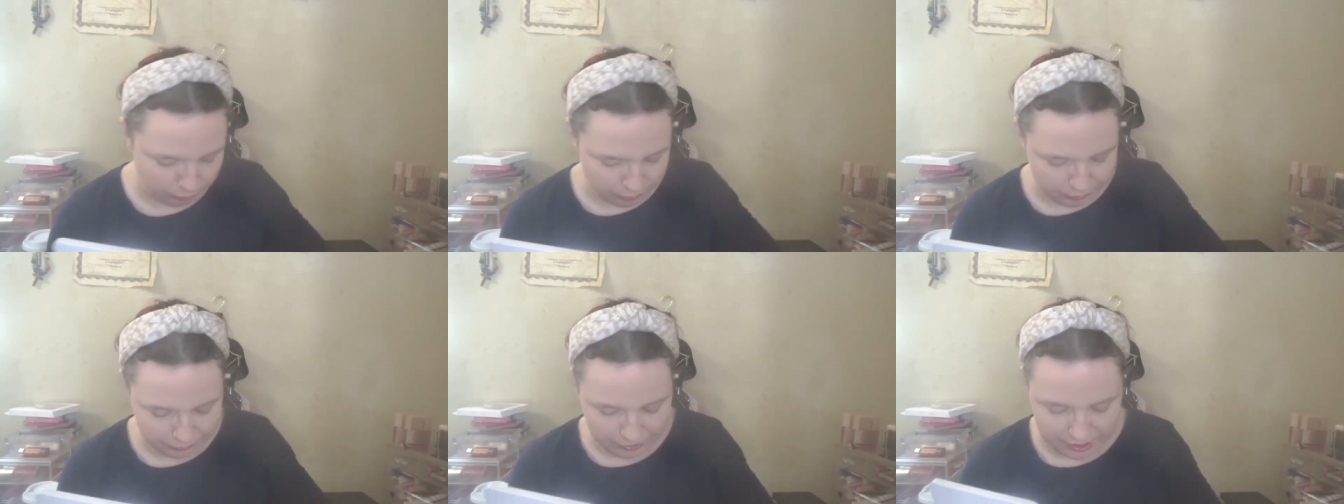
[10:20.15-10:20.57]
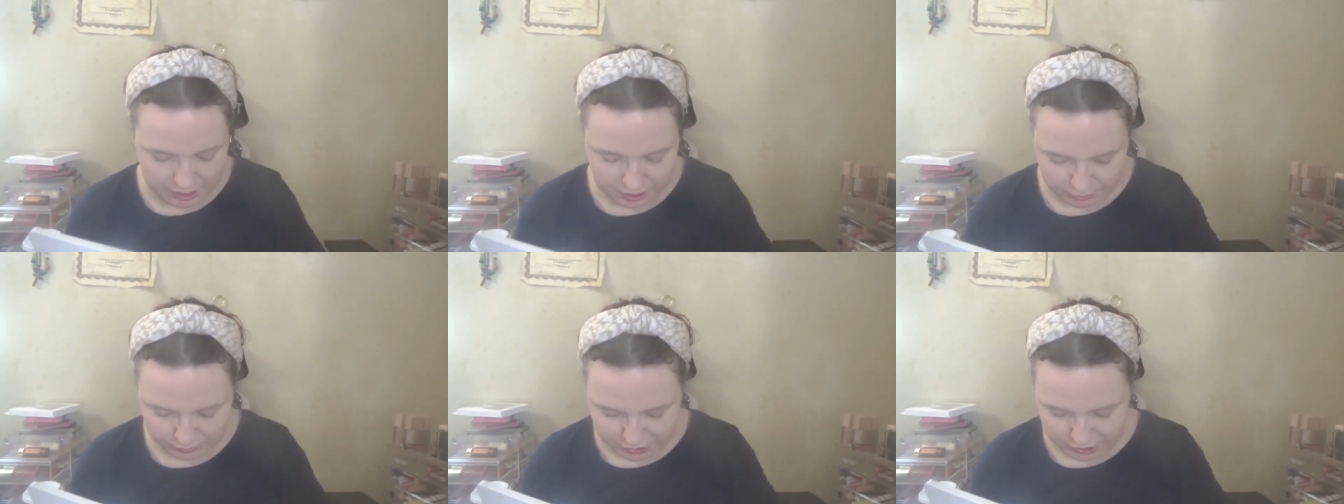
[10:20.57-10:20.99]
one right
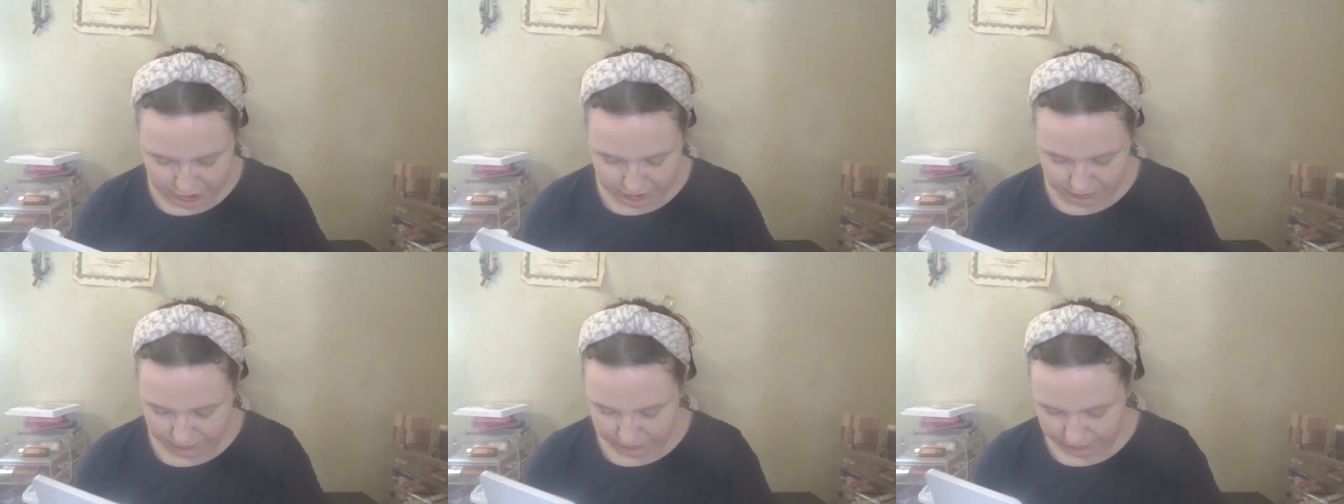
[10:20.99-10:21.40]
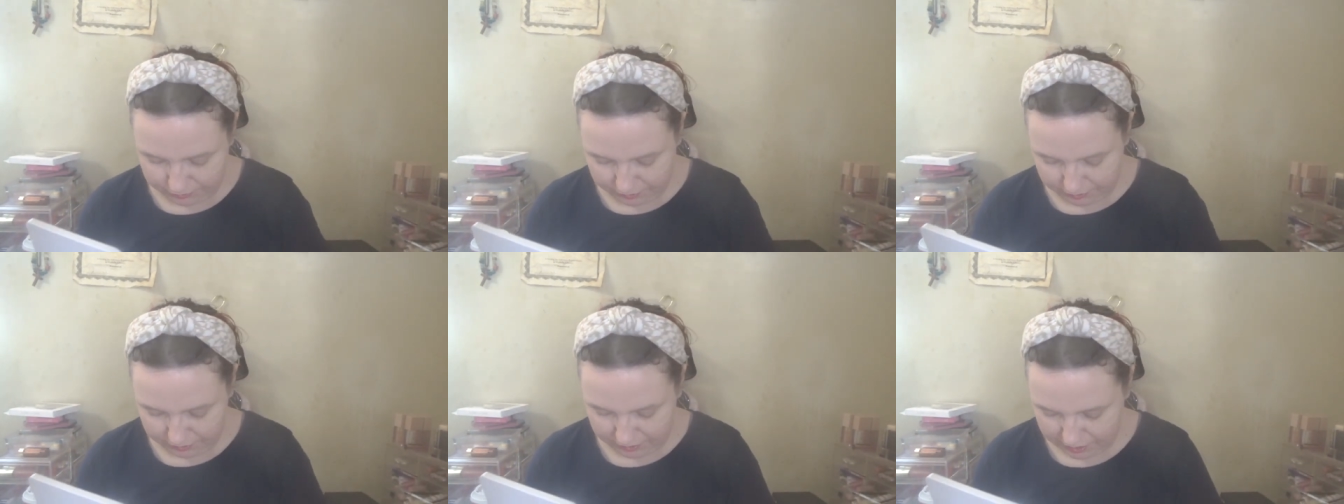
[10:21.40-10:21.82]
here, which
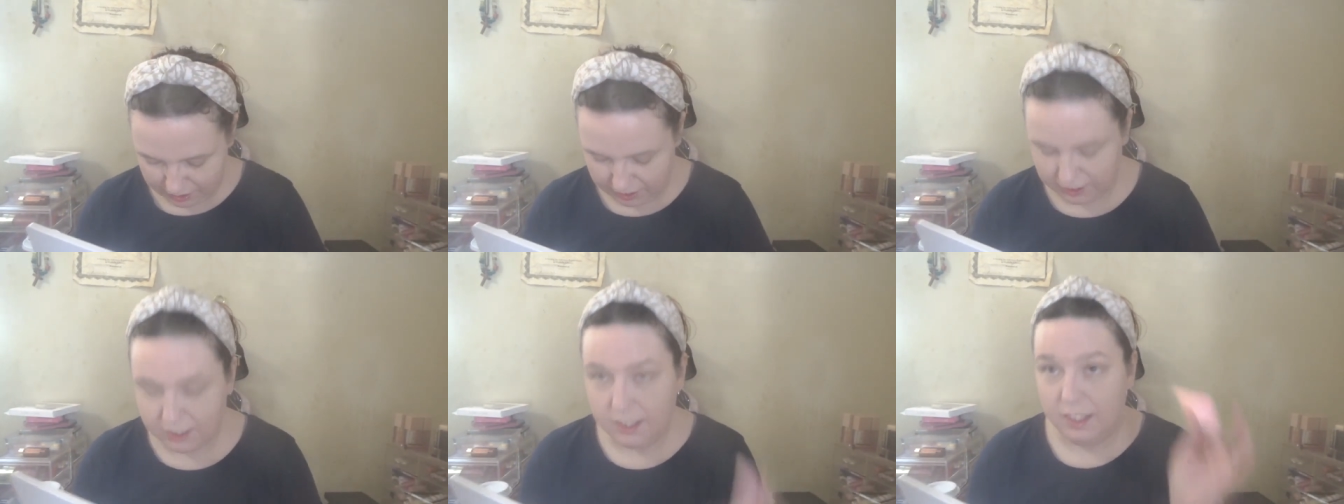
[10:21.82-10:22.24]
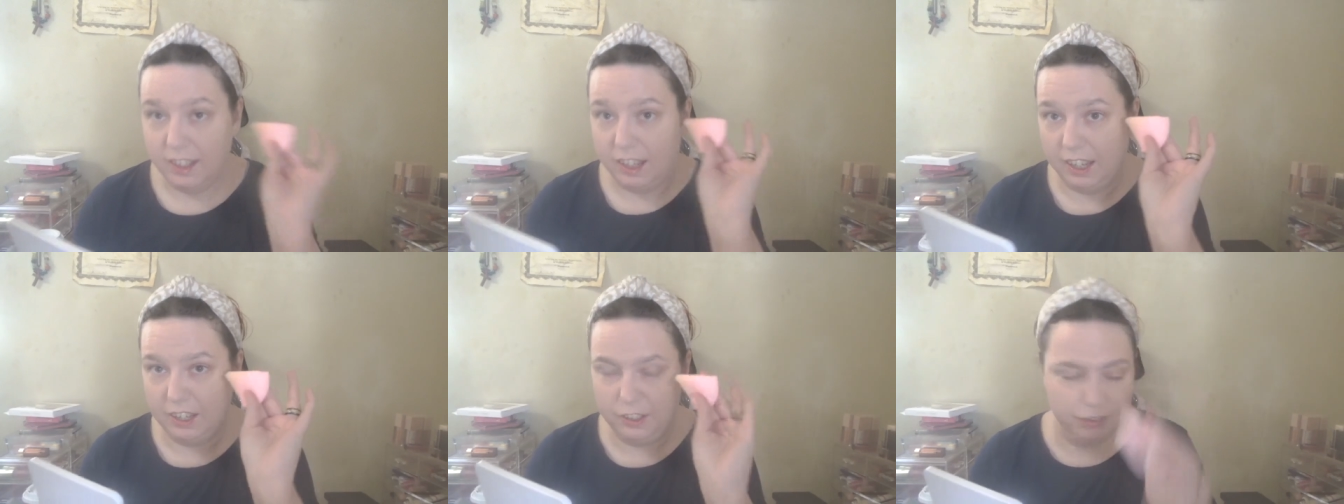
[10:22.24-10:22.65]

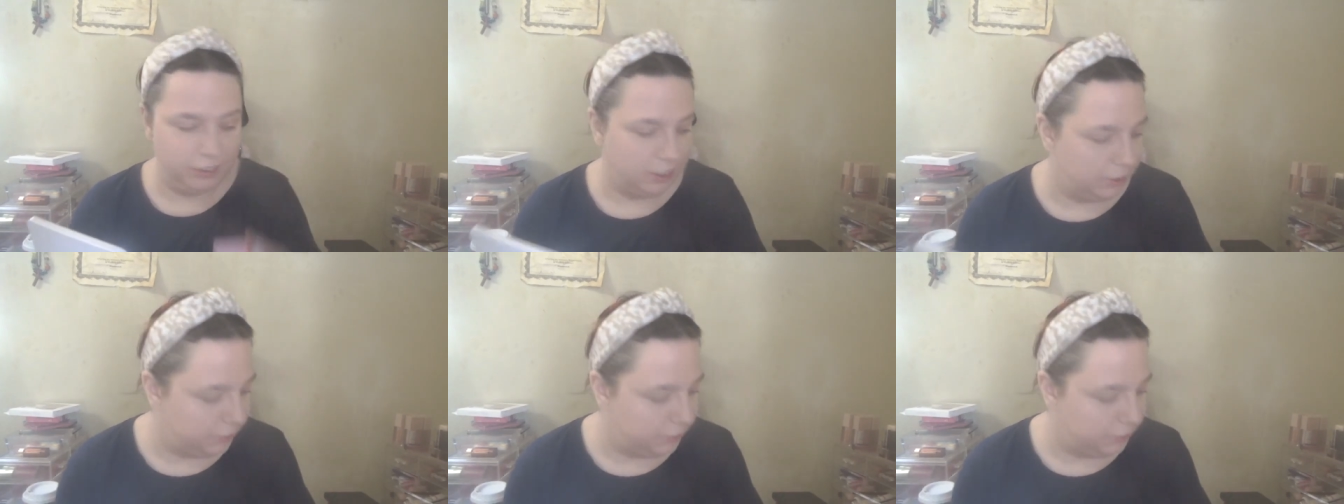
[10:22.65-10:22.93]
I do love.